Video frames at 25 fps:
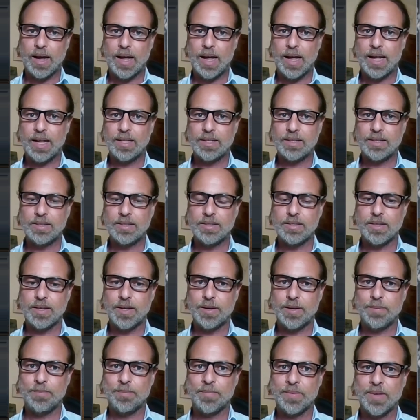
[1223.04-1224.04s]
and
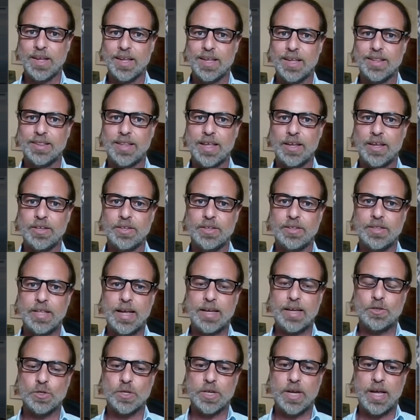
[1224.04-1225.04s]

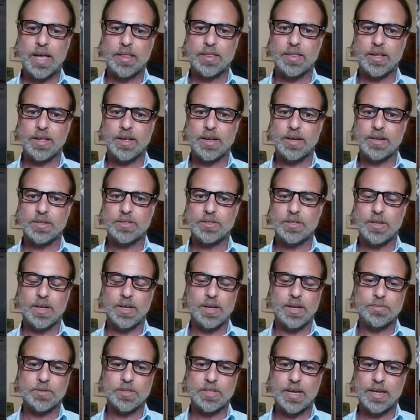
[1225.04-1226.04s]
they together
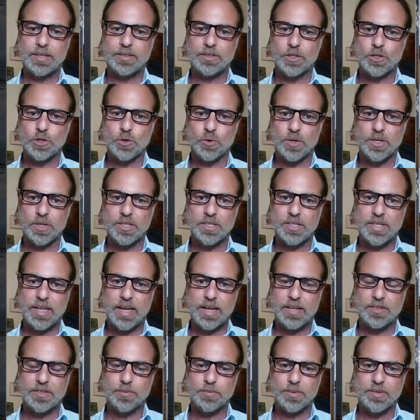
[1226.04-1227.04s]
signed the joint
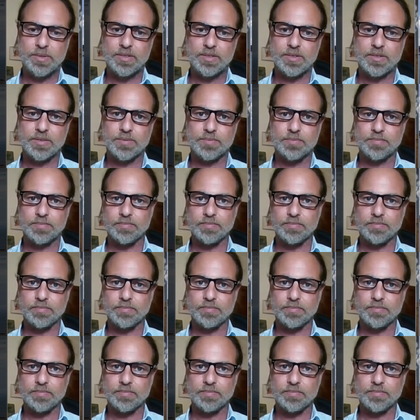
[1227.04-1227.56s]
statement